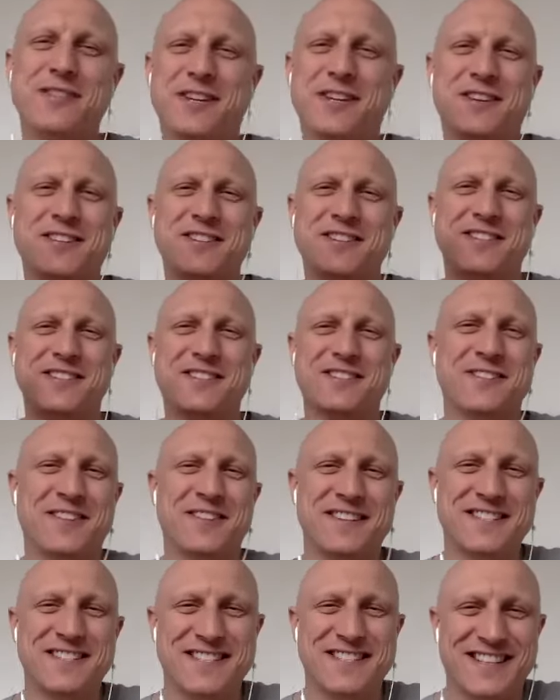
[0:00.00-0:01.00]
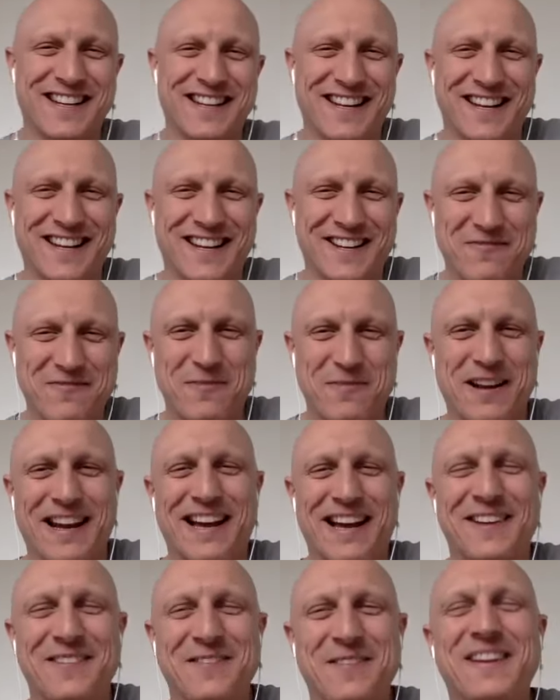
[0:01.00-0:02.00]
could just do this and then it would be
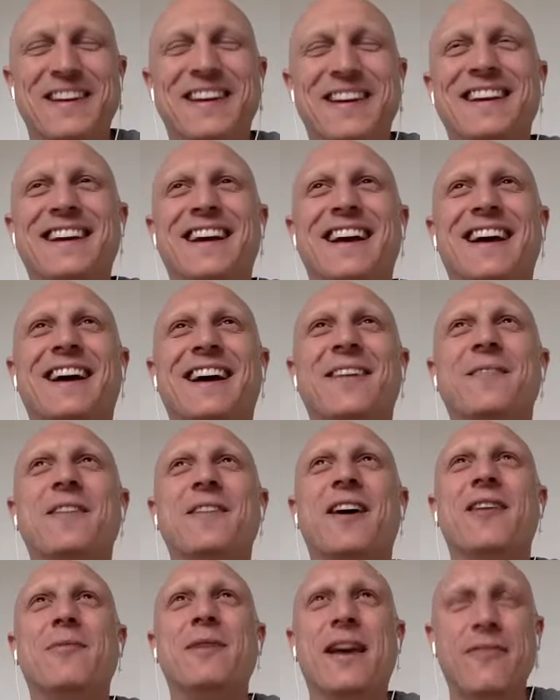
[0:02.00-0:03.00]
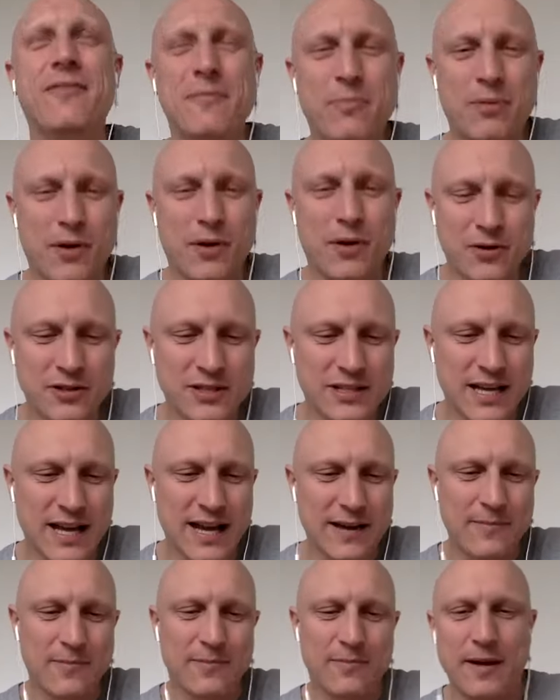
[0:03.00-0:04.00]
like, no, we have a
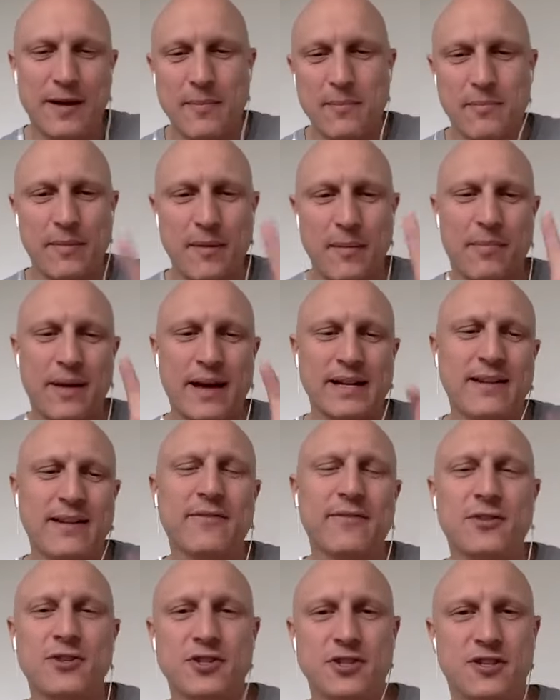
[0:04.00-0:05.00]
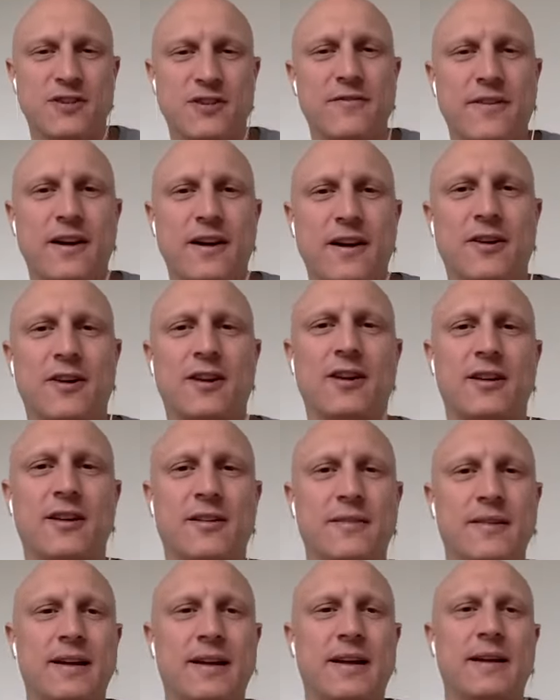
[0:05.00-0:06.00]
prototype, a beta version of
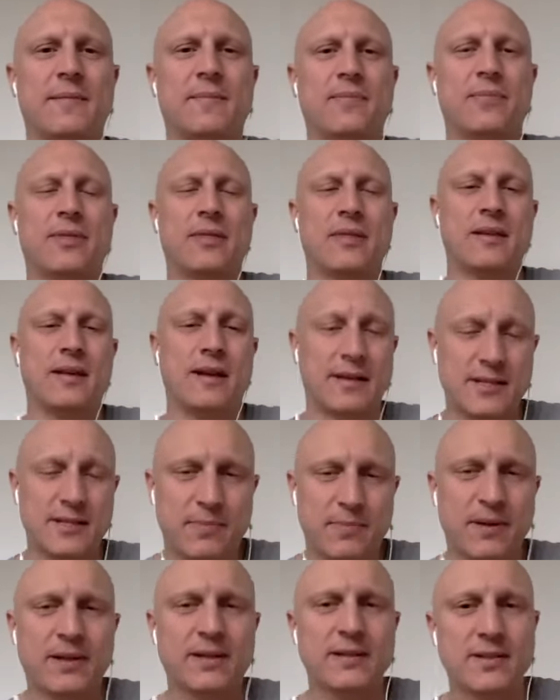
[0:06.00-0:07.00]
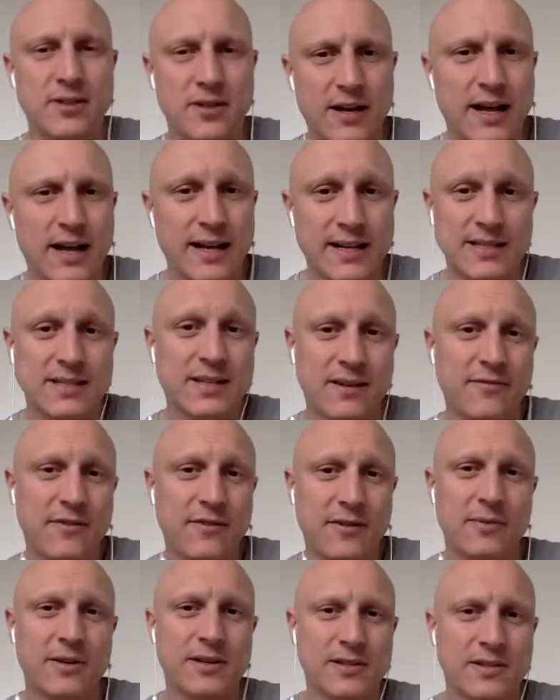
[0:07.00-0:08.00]
our experience online. So if
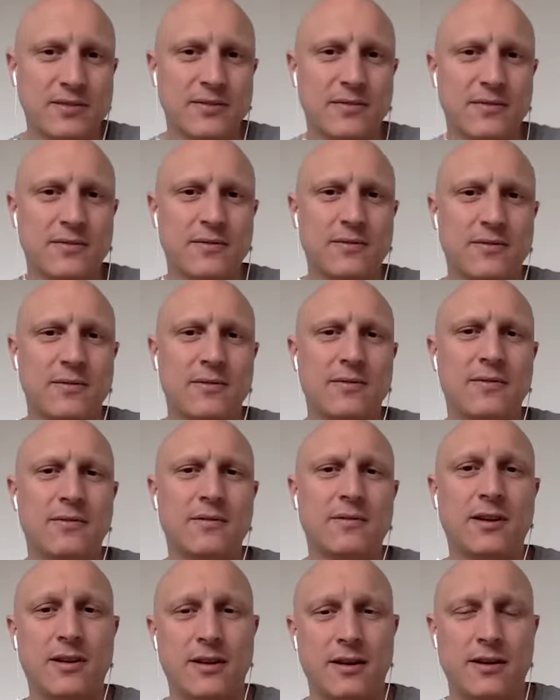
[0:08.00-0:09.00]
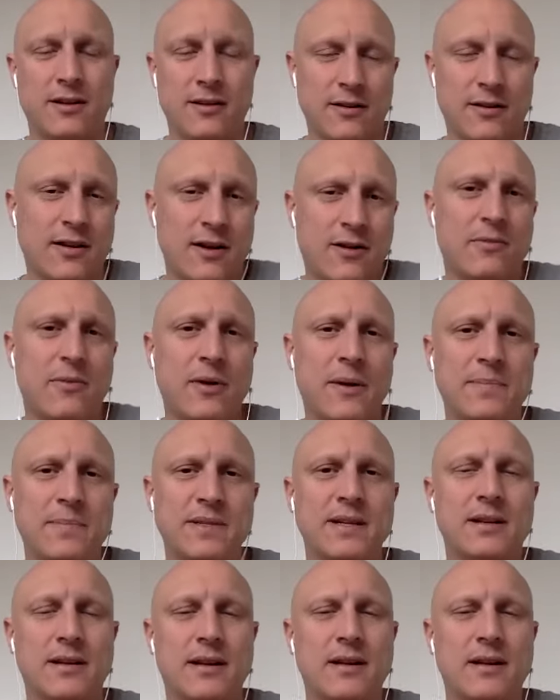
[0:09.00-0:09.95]
you went to on our website,